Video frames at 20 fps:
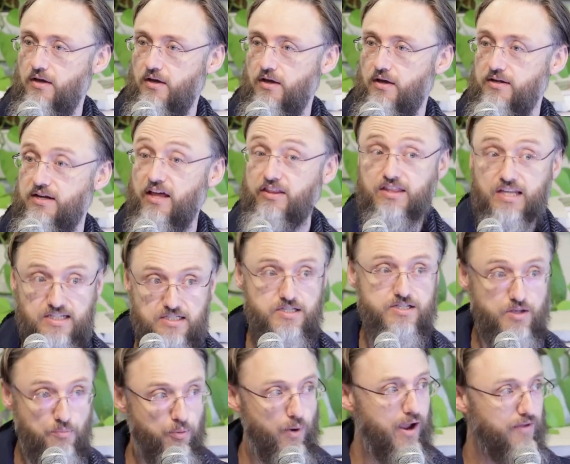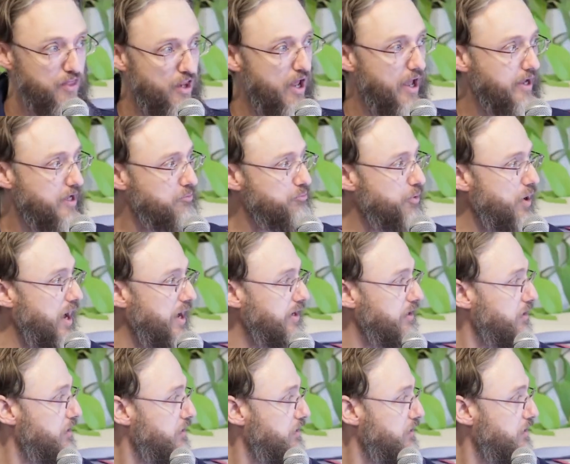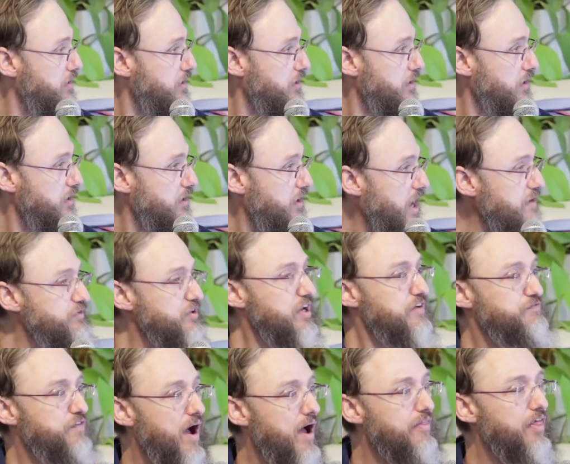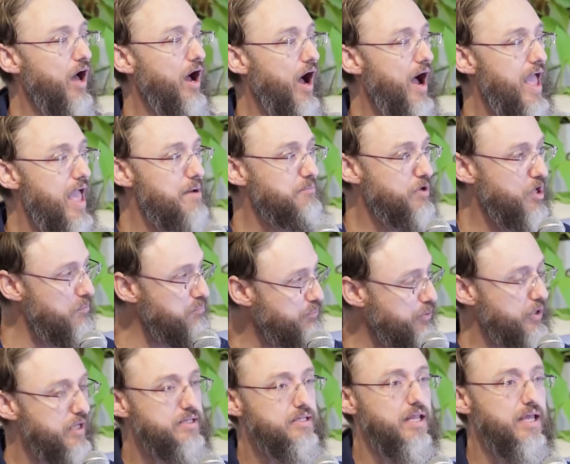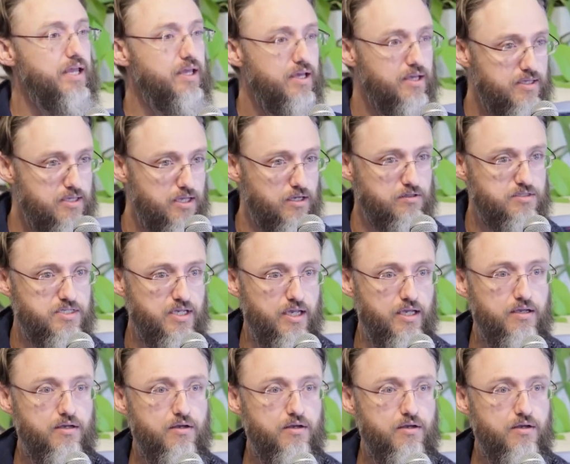Now, this is a prayer that I can pray. Heavenly Father, I am completely guilty.